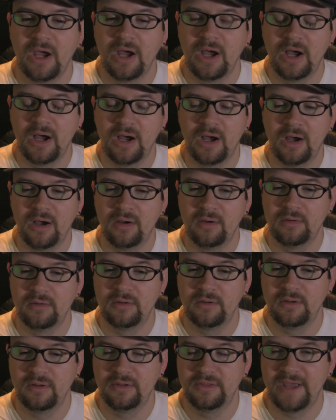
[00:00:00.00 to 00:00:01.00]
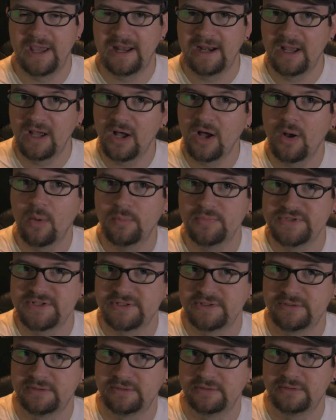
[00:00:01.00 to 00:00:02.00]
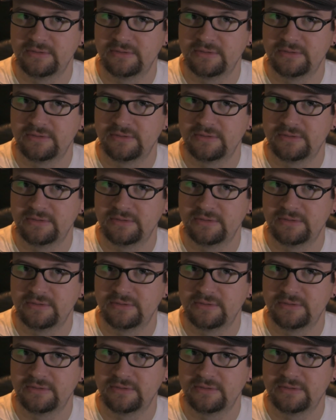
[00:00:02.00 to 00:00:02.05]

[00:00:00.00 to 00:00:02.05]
That helps